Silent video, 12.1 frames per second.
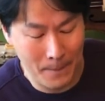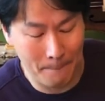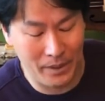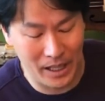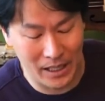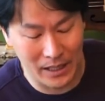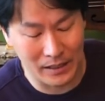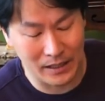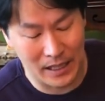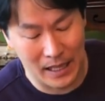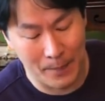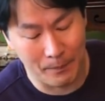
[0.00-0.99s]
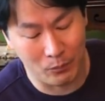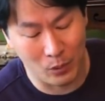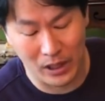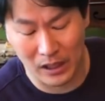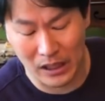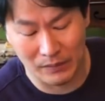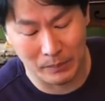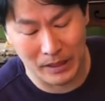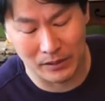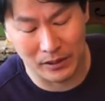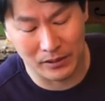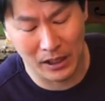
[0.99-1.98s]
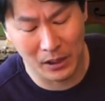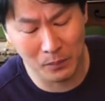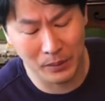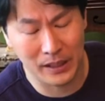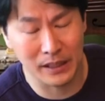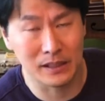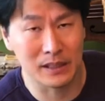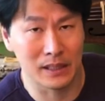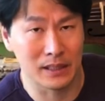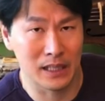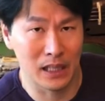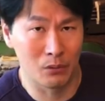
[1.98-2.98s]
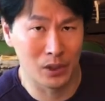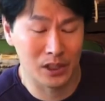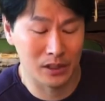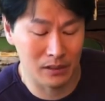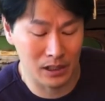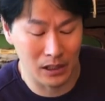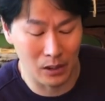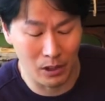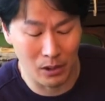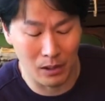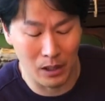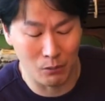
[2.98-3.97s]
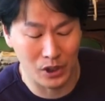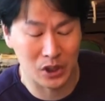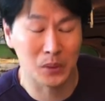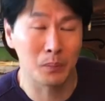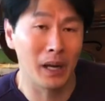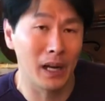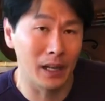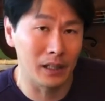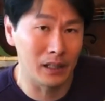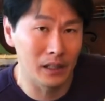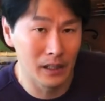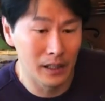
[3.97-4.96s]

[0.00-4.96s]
But what I love about the tailpiece is that it responds